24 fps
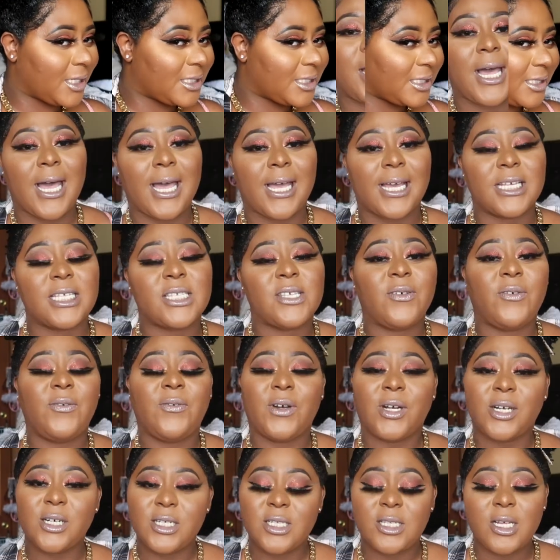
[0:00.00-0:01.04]
So guys,
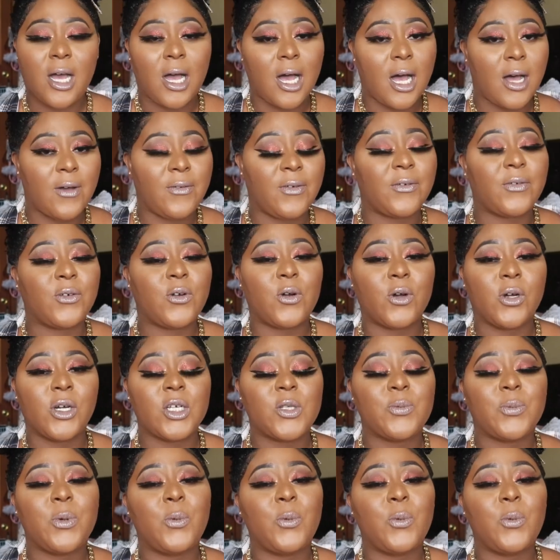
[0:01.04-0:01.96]
first off, of course,